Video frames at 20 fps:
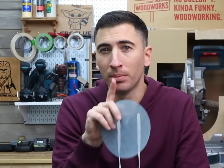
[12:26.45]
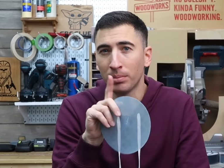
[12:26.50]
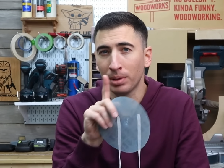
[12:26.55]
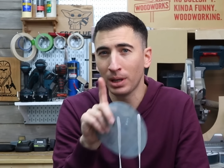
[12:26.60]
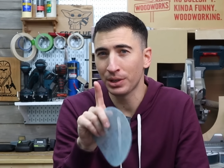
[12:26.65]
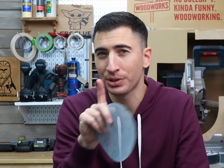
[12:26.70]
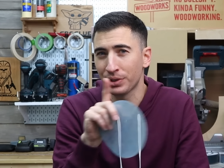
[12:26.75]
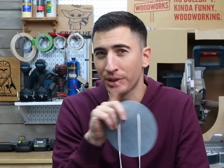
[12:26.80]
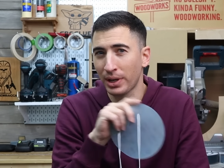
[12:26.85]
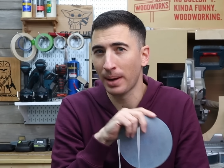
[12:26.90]

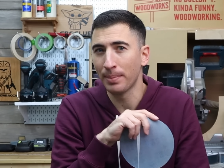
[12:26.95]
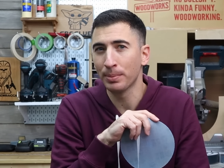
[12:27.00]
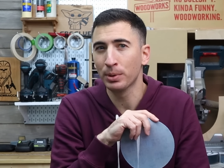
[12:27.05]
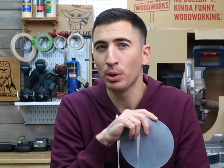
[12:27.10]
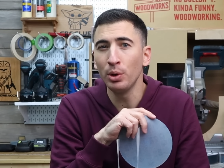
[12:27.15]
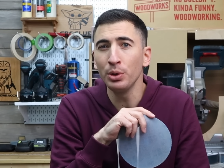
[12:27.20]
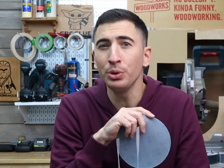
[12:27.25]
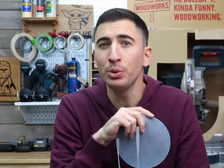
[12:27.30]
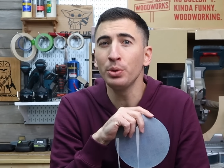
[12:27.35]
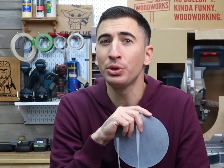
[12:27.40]
Plus, I'm
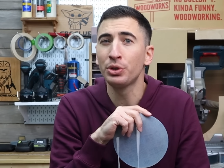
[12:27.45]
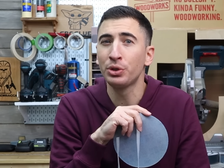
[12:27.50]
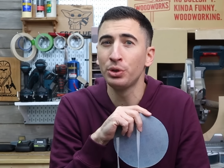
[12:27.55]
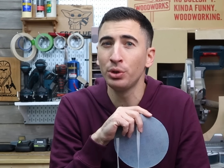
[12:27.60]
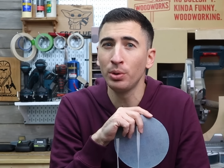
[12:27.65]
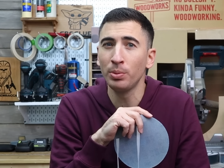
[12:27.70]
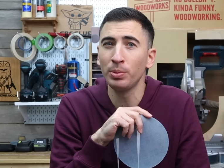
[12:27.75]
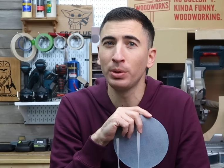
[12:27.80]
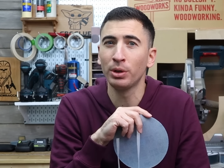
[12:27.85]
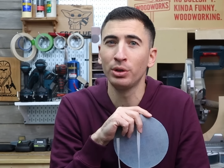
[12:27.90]
going to
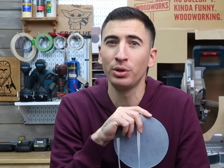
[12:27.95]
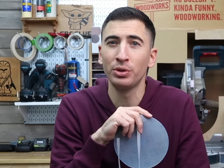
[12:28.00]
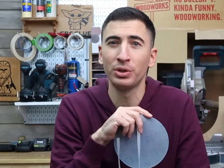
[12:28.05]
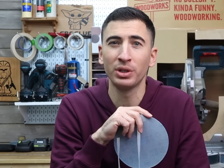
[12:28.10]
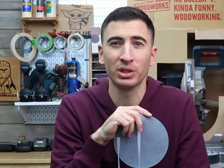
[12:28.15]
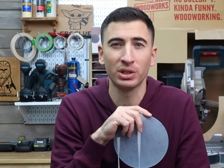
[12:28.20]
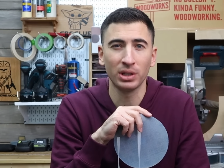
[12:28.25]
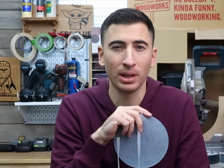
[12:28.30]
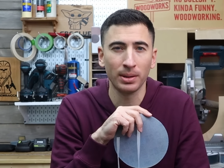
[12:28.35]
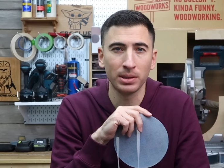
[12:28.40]
assume you're
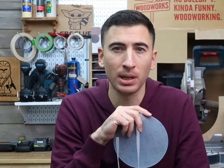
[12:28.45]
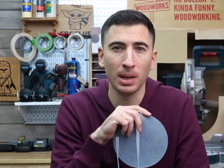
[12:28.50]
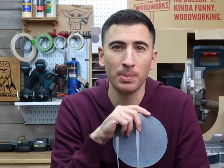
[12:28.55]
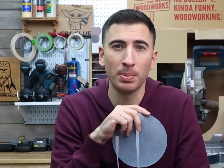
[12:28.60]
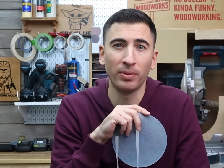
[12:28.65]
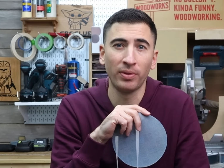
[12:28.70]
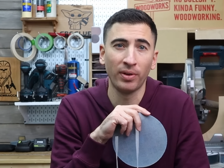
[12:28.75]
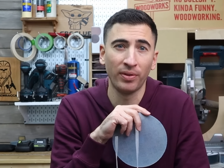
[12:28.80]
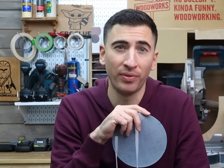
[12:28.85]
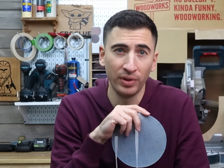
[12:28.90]
using some
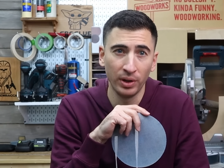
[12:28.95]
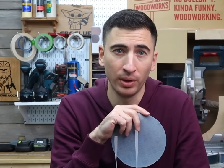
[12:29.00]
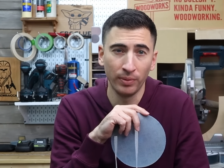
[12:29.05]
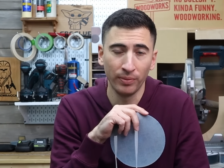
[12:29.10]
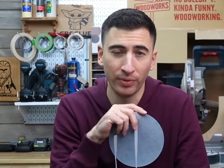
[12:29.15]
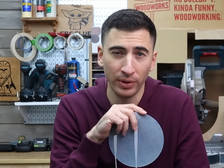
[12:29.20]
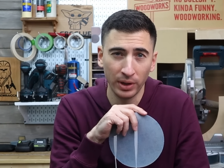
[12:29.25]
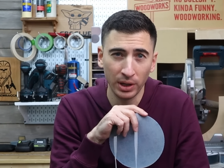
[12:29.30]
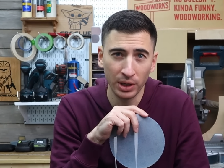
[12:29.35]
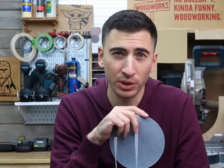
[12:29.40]
type of a
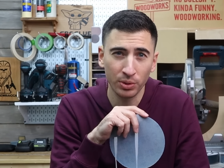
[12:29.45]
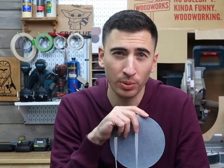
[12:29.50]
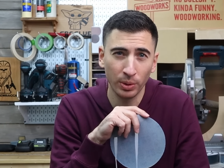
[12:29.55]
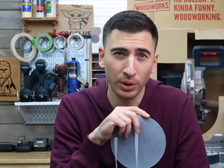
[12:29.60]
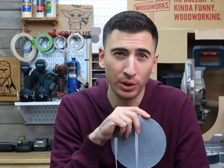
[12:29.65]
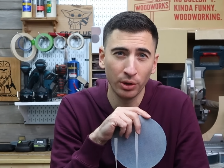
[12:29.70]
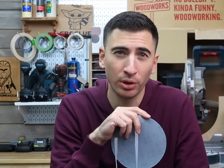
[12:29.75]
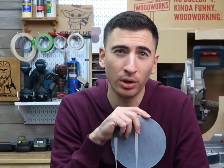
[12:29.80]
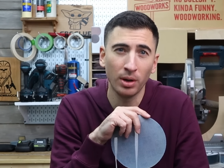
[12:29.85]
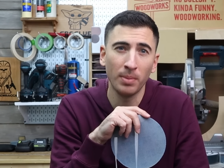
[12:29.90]
film finish
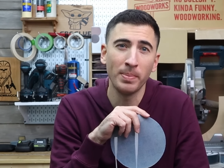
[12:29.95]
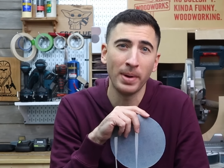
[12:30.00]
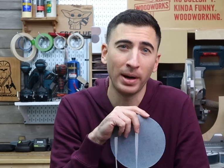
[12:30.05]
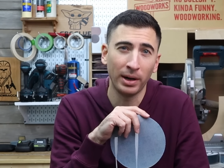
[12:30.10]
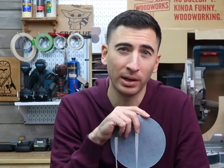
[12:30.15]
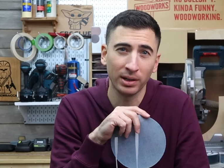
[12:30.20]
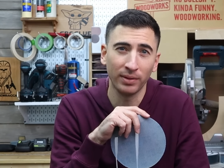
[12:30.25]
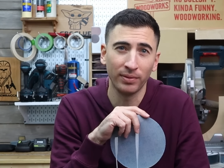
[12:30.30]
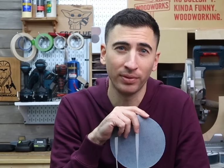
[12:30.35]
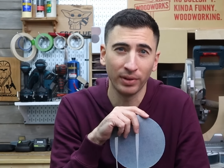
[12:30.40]
with your
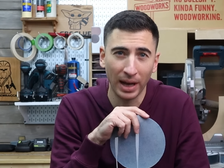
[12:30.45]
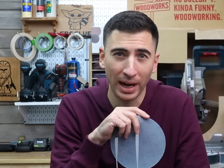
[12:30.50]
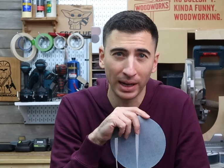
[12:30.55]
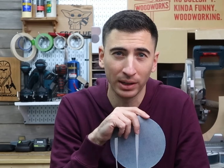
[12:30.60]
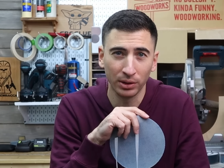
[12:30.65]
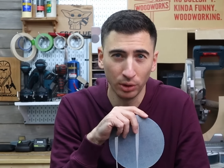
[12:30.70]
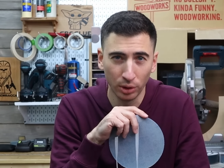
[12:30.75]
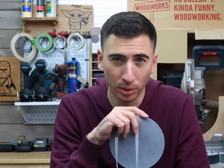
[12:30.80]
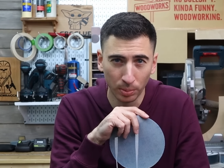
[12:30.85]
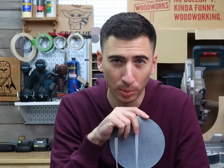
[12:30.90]
American
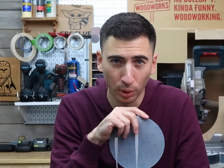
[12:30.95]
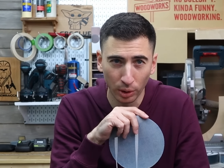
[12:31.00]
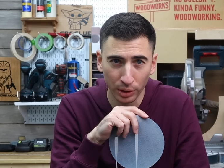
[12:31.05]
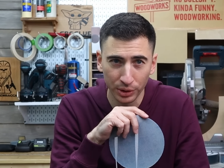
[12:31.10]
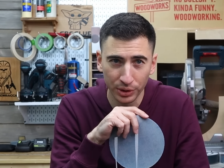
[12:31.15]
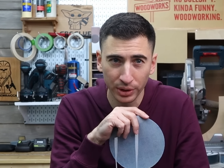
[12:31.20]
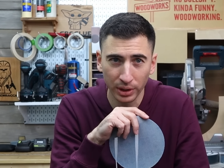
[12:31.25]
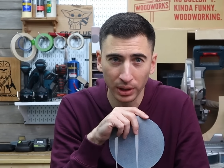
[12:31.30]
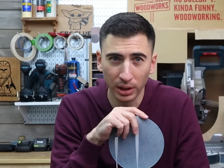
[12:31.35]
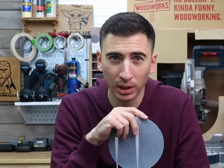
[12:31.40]
flag noodle
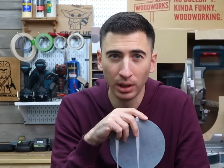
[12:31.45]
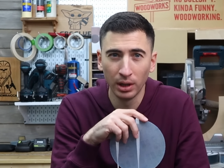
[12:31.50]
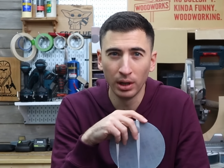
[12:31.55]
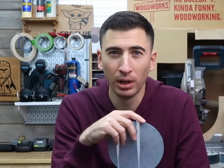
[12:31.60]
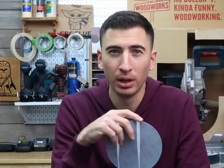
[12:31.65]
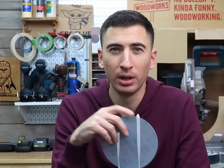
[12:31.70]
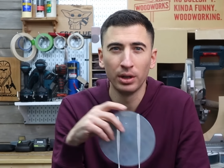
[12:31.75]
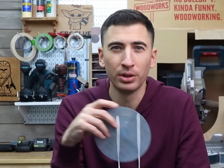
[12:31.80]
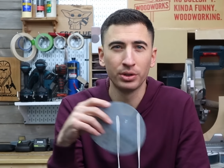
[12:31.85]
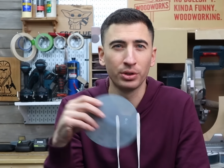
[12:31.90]
boards.
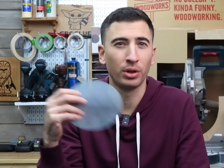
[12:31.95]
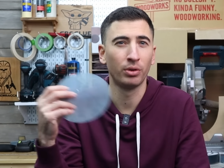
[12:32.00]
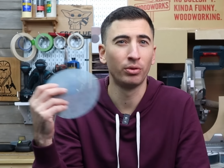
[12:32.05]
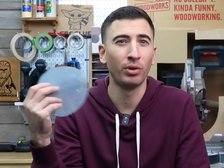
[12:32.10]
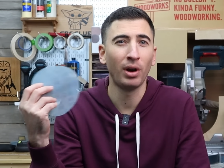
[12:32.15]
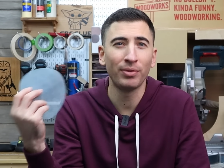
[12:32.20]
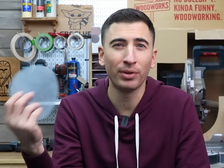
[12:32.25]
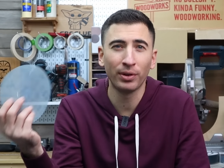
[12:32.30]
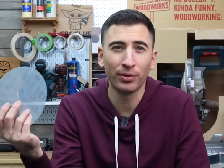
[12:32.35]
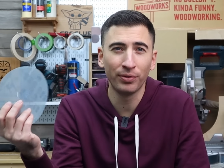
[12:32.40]
So the
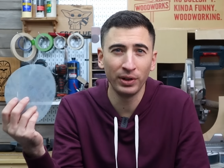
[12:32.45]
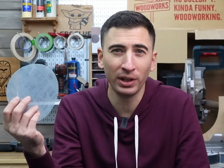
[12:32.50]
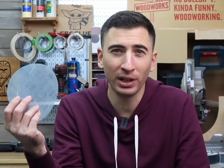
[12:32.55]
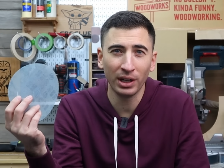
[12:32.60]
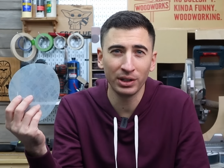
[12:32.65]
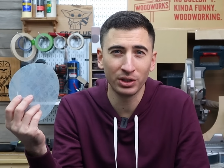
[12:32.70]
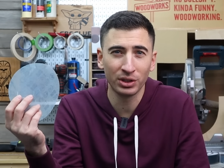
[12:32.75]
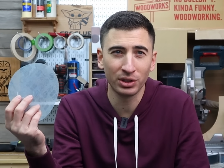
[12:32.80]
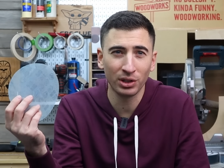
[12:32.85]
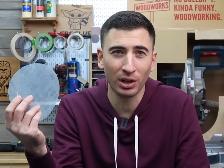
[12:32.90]
rougher feel
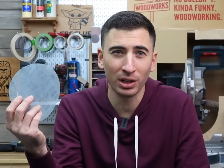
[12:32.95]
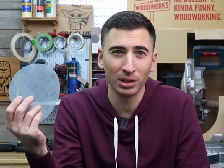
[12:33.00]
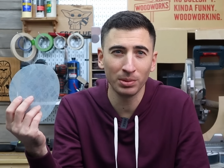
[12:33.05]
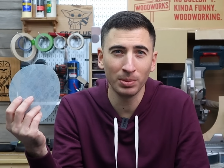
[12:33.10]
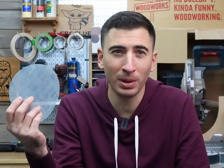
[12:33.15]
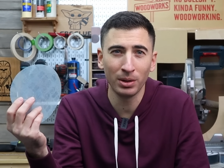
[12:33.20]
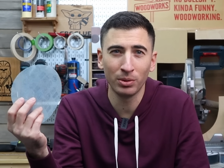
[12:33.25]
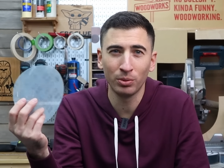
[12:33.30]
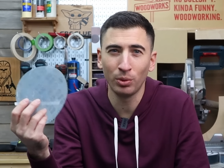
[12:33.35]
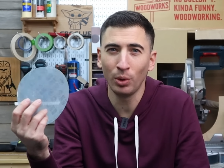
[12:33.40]
I just talked
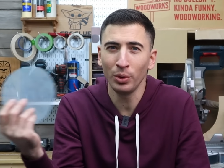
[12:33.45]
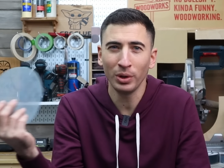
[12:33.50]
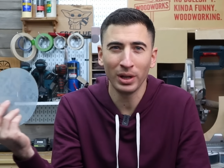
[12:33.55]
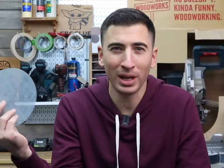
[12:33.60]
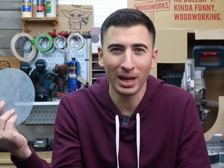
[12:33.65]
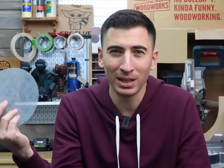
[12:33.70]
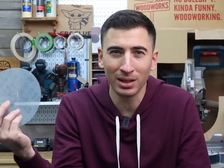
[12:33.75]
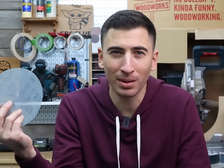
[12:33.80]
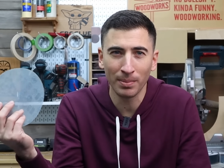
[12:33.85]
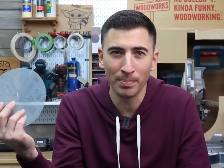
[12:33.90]
about won't
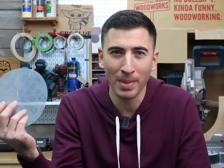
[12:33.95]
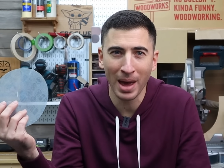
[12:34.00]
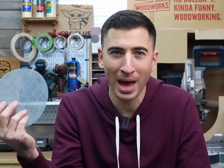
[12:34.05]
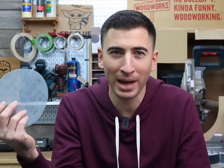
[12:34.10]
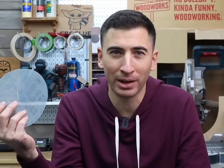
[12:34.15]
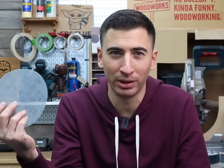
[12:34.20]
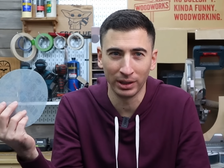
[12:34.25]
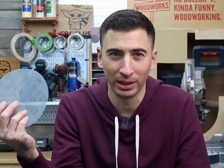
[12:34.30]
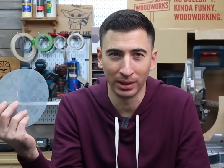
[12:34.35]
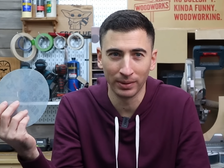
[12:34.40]
end up
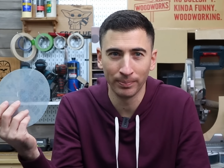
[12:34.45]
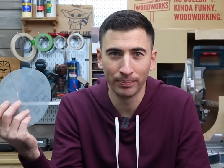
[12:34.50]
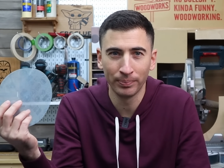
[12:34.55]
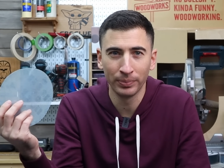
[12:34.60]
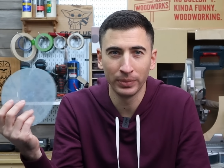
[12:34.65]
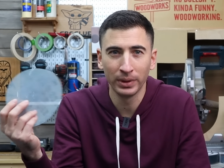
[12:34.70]
mattering.